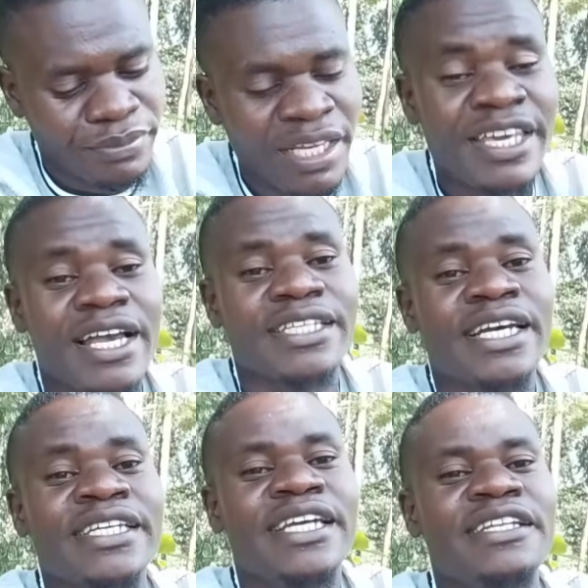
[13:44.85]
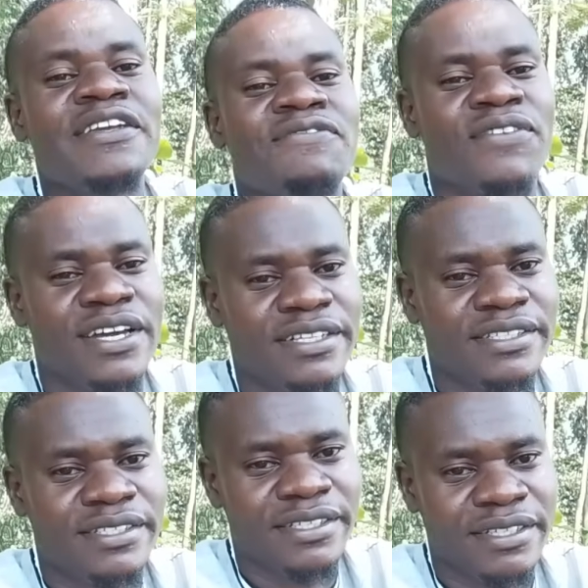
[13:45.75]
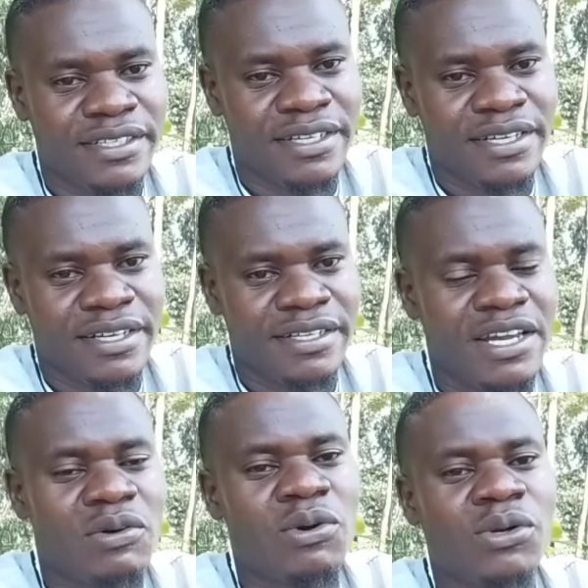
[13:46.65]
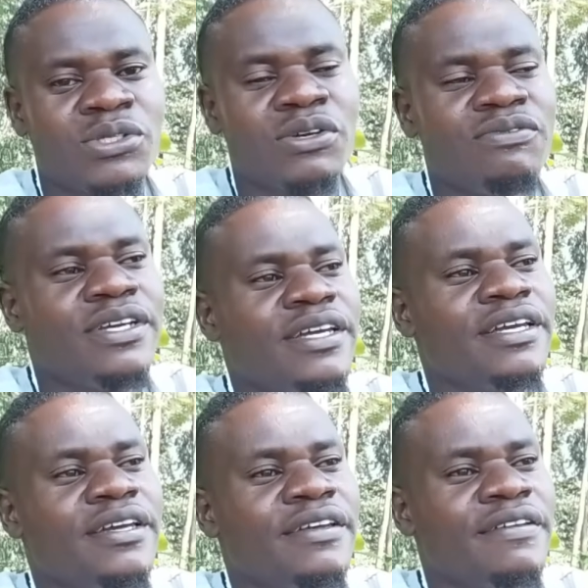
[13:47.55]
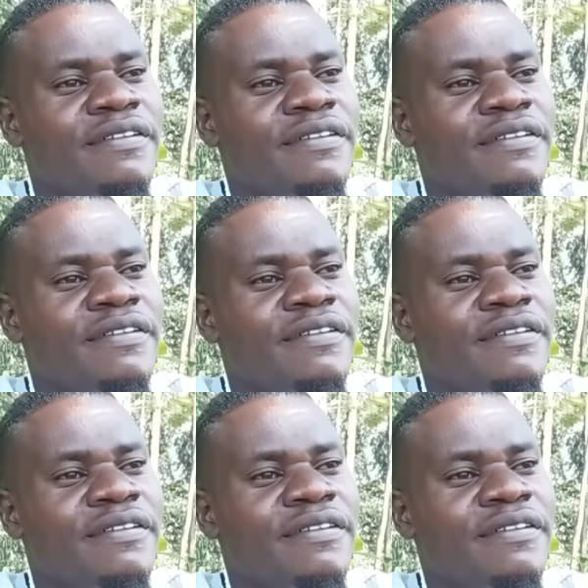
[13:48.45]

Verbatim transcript: he has identified the cause of the